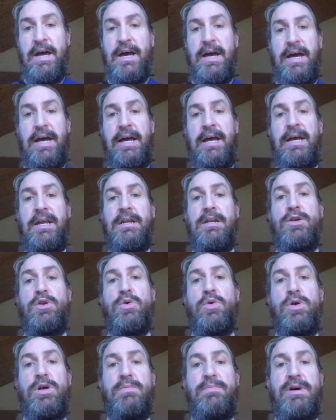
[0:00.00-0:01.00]
and
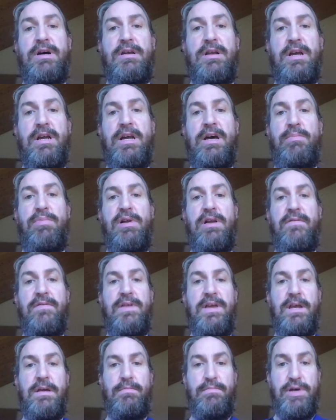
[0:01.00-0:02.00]
talk about a couple of the